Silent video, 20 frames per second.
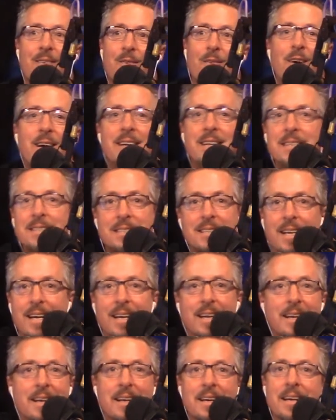What is
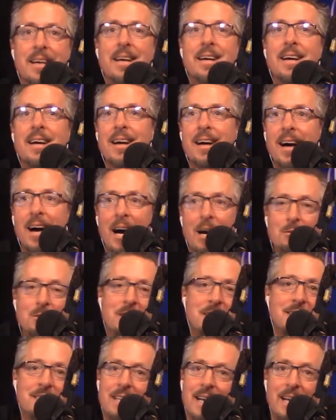it? I'm
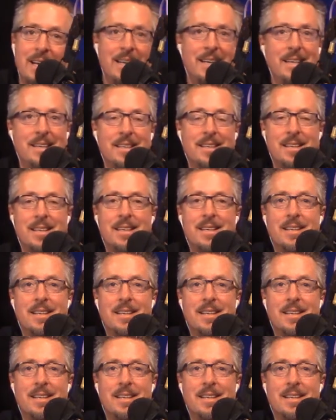just saying.